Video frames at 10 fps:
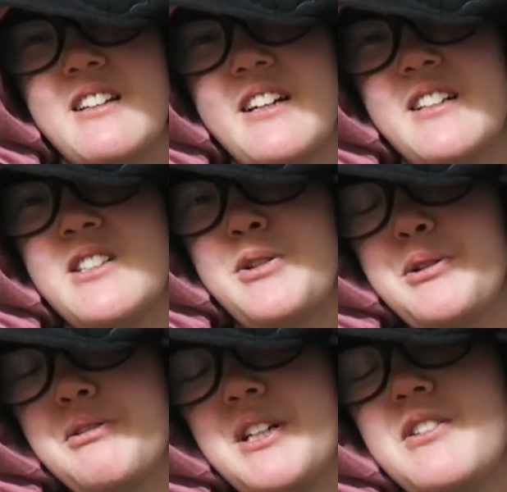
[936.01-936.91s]
like
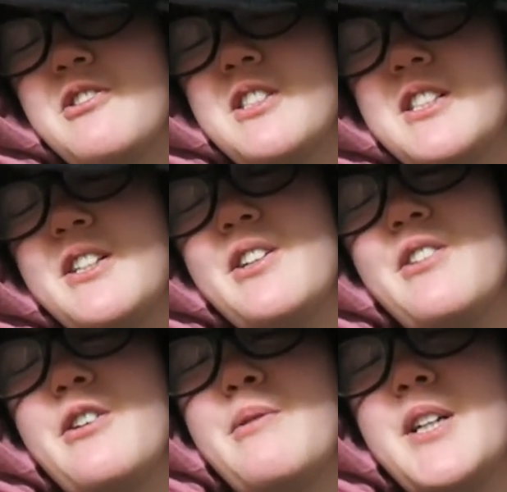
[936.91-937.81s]
totally interested
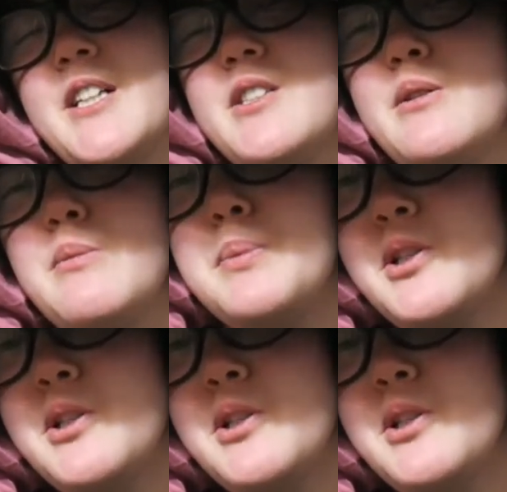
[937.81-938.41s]
on wanting to